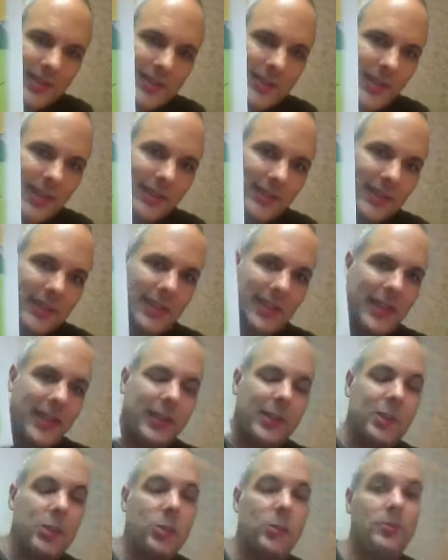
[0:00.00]
said
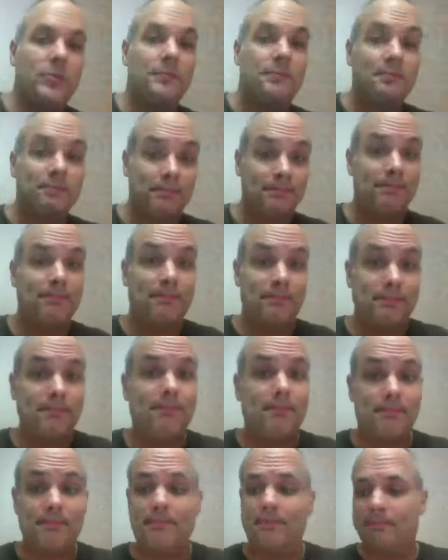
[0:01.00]
Cleo.
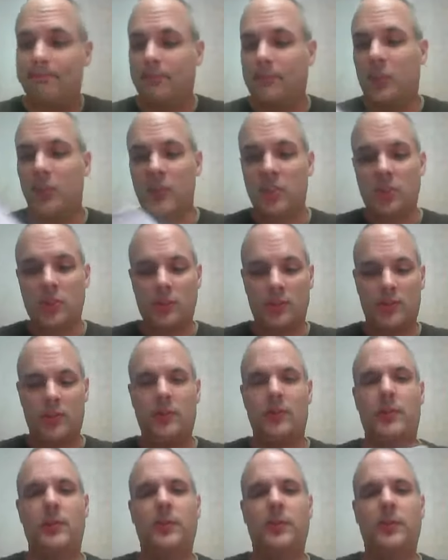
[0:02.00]
Hmm, looks good.